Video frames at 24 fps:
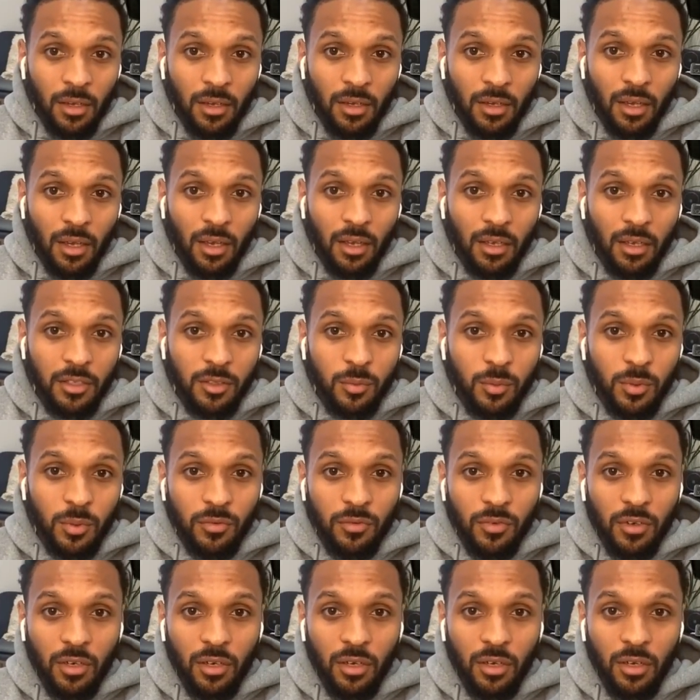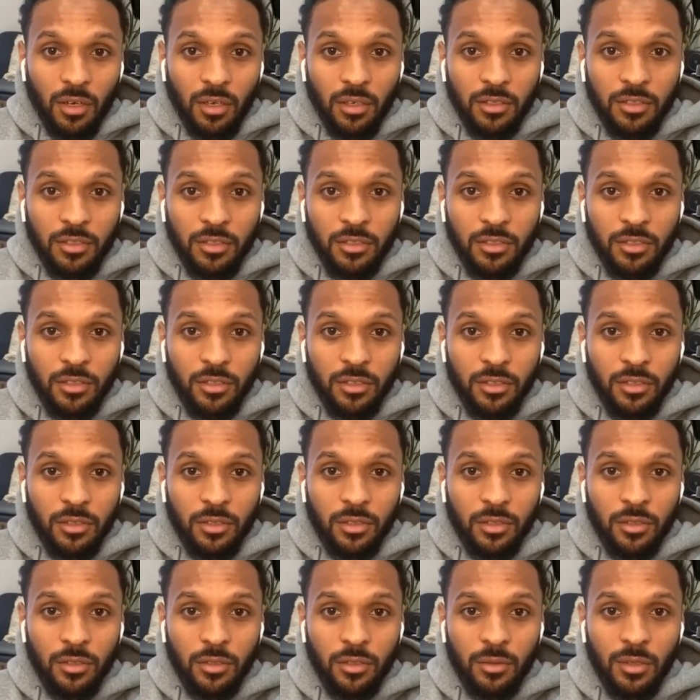Kaz, with regards
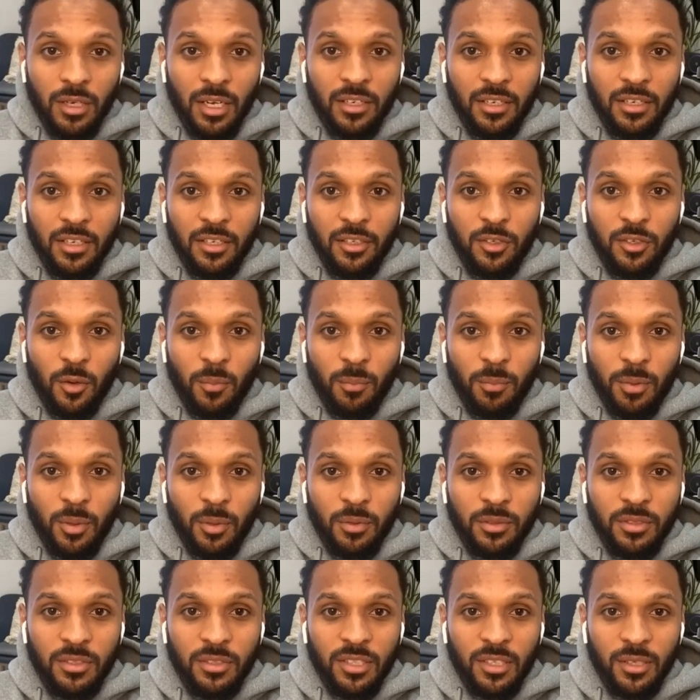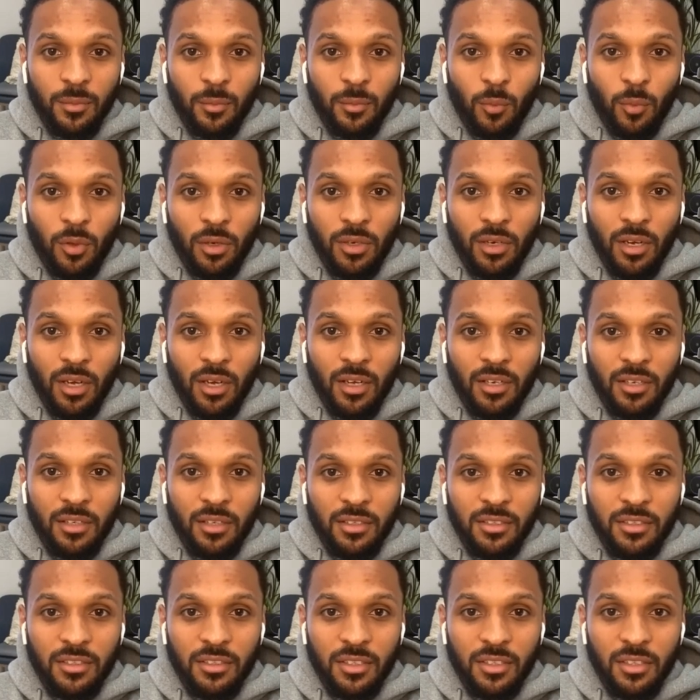to lending your build team, would I
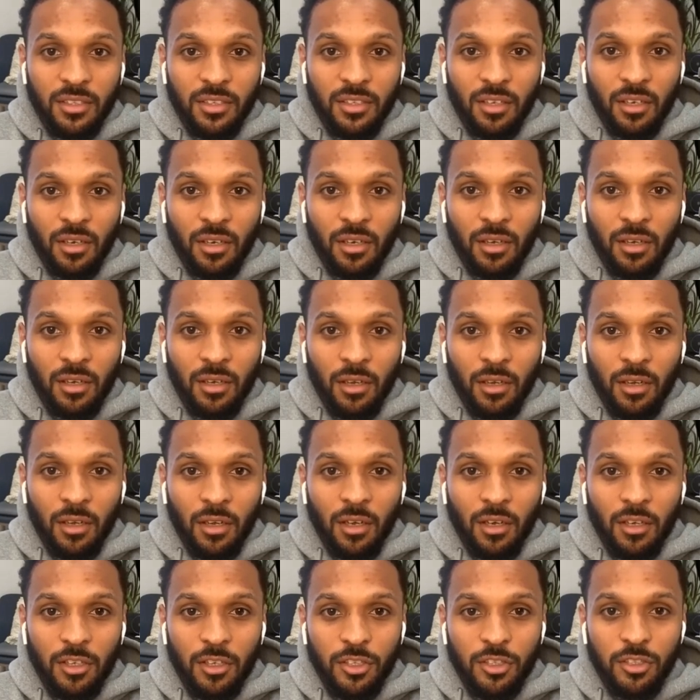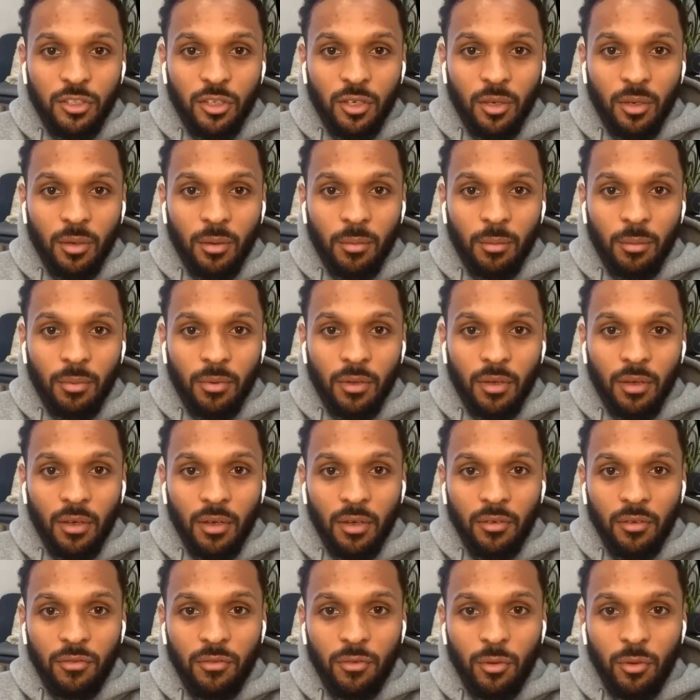consider a job,
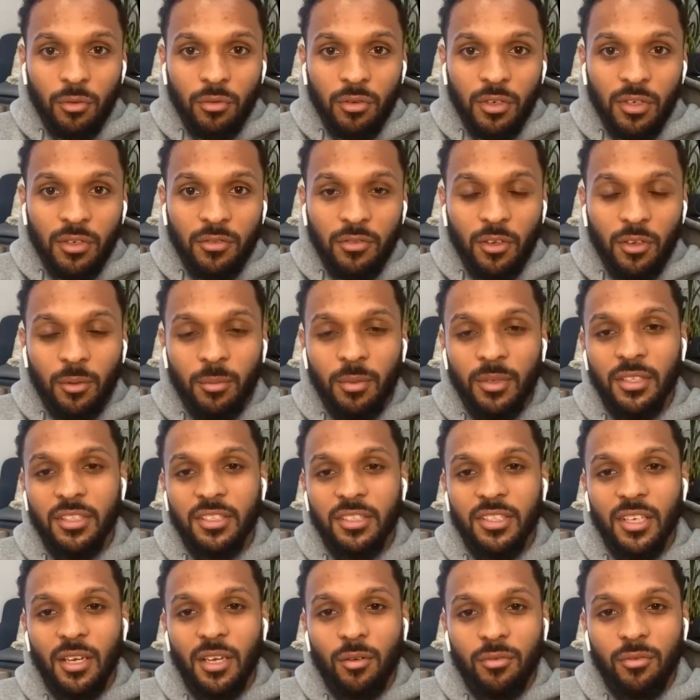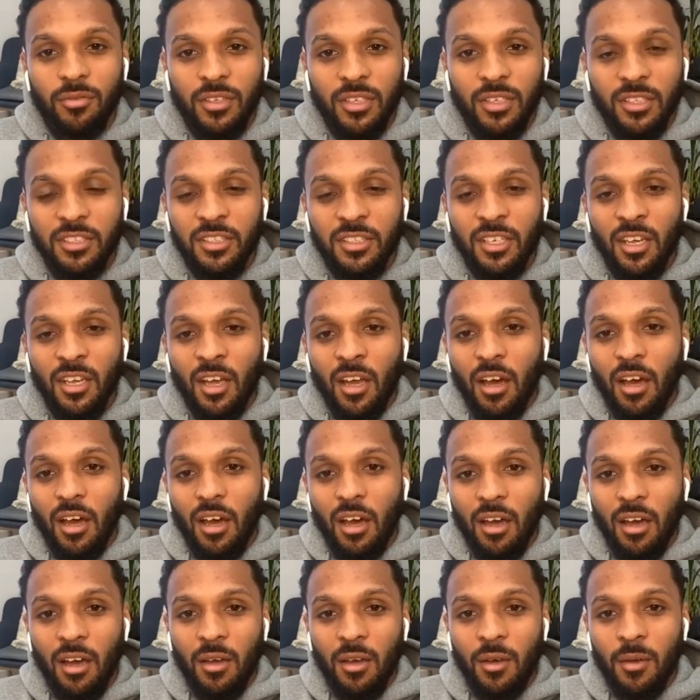full refurb in the southeast?
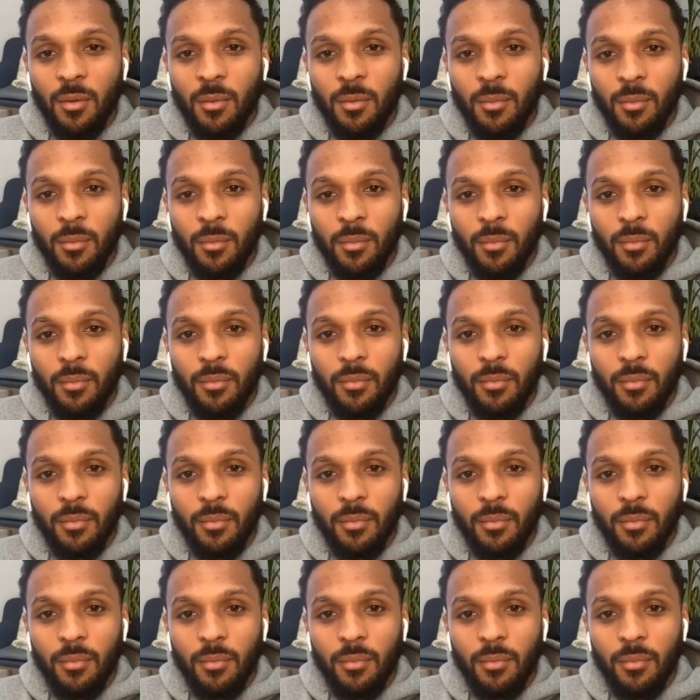Oh,